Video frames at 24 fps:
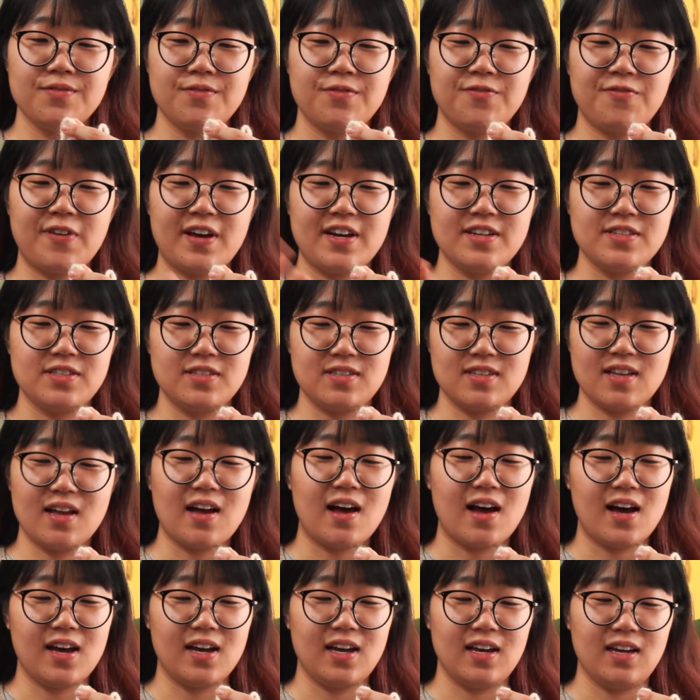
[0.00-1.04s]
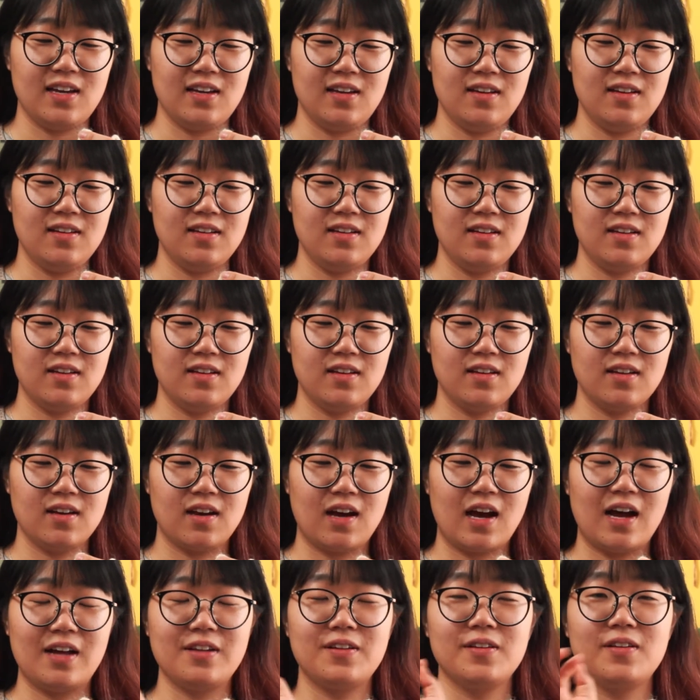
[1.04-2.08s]
First, I
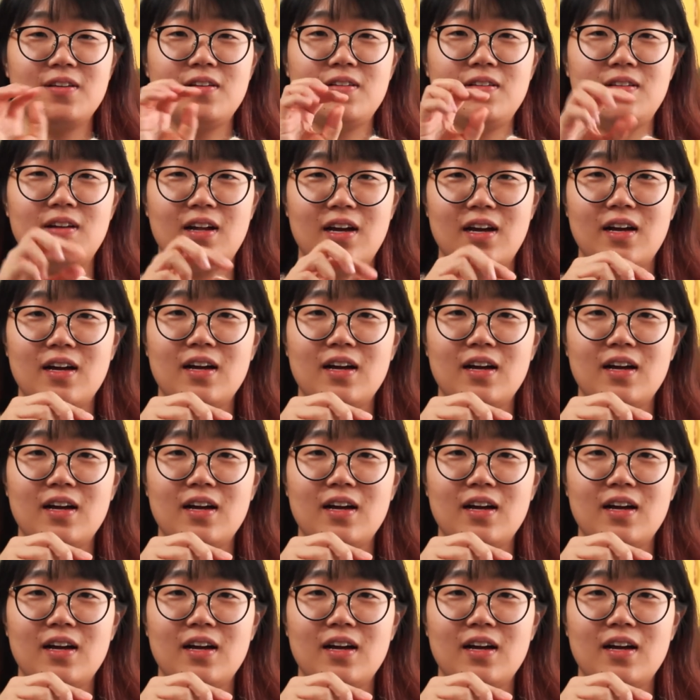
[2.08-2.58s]
don't